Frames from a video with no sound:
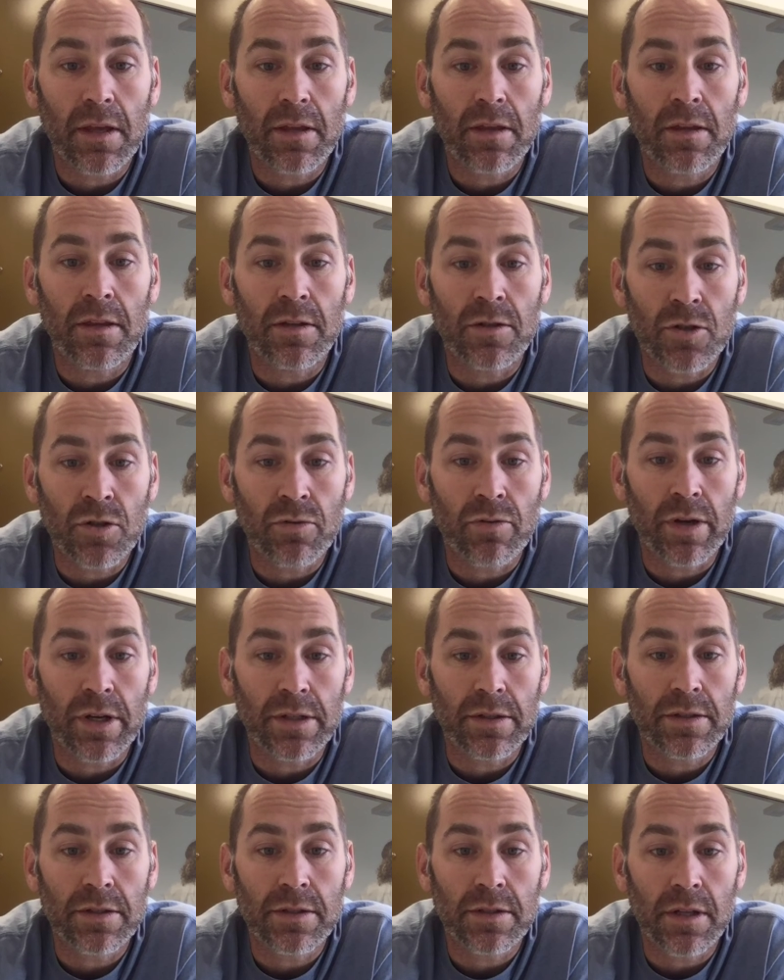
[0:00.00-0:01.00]
the
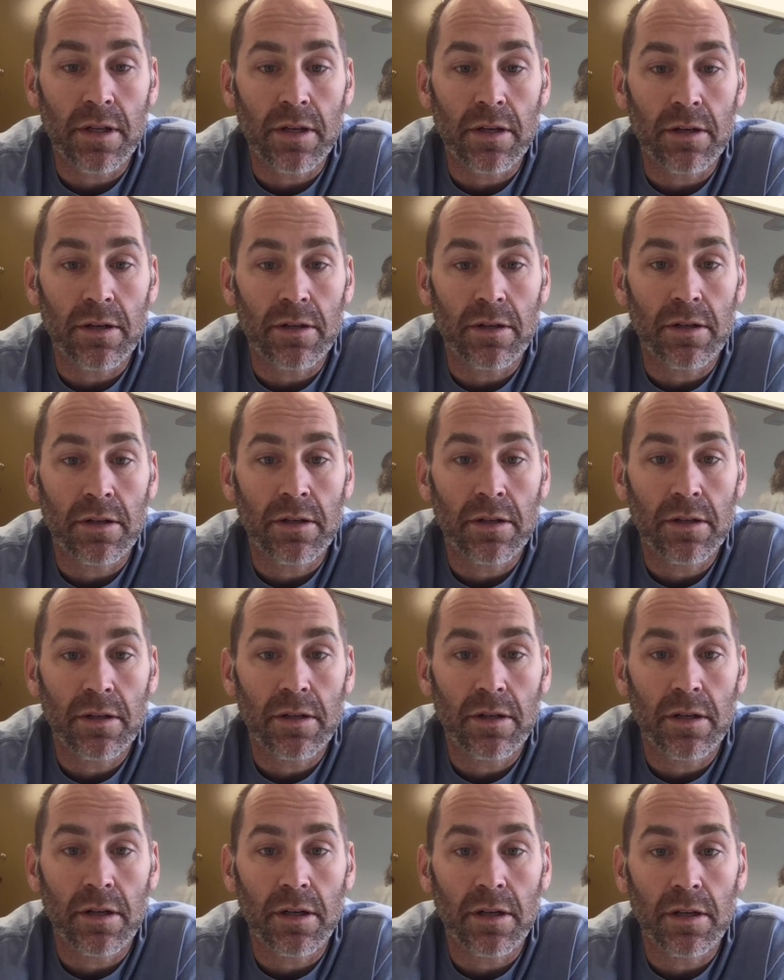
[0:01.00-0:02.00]
traits that are
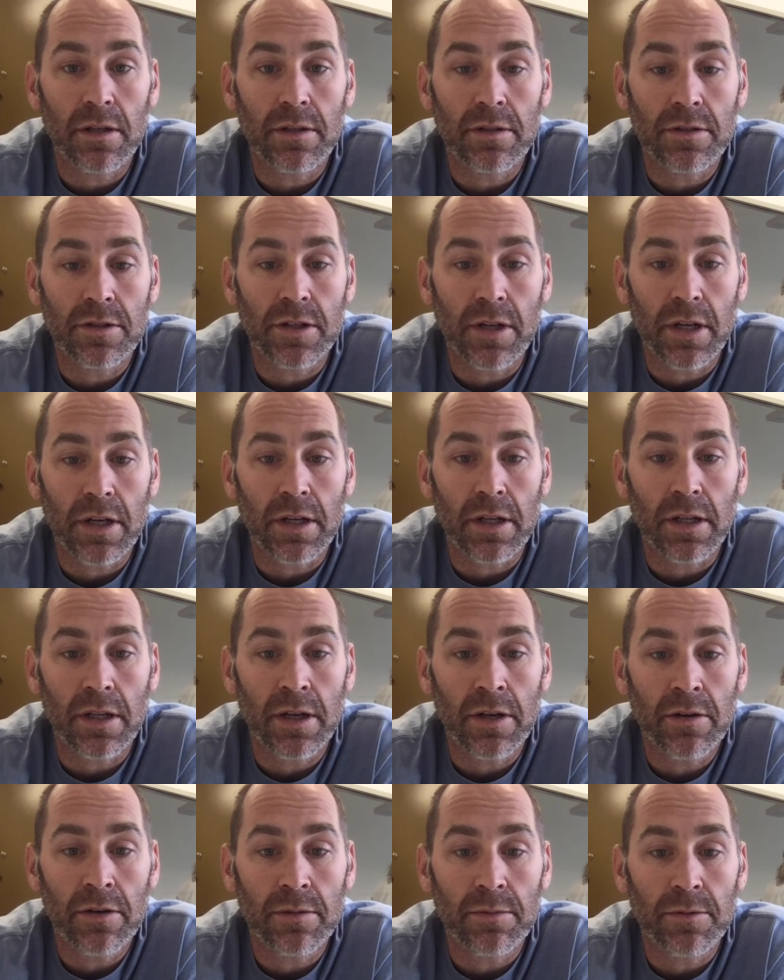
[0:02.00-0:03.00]
genetically
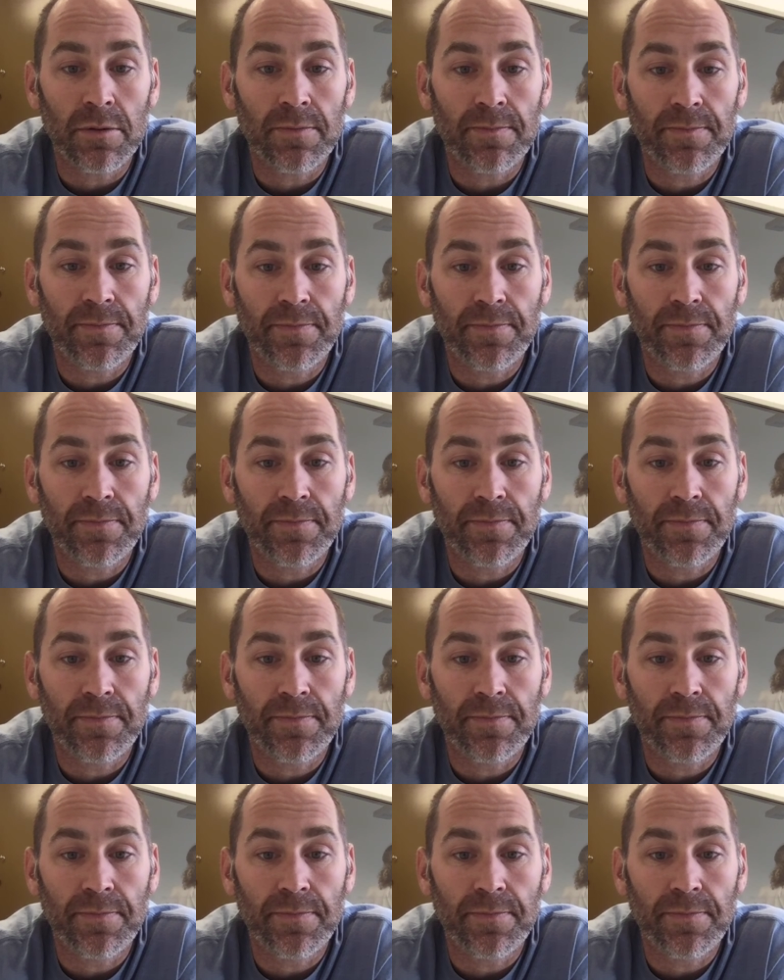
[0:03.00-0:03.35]
heritable.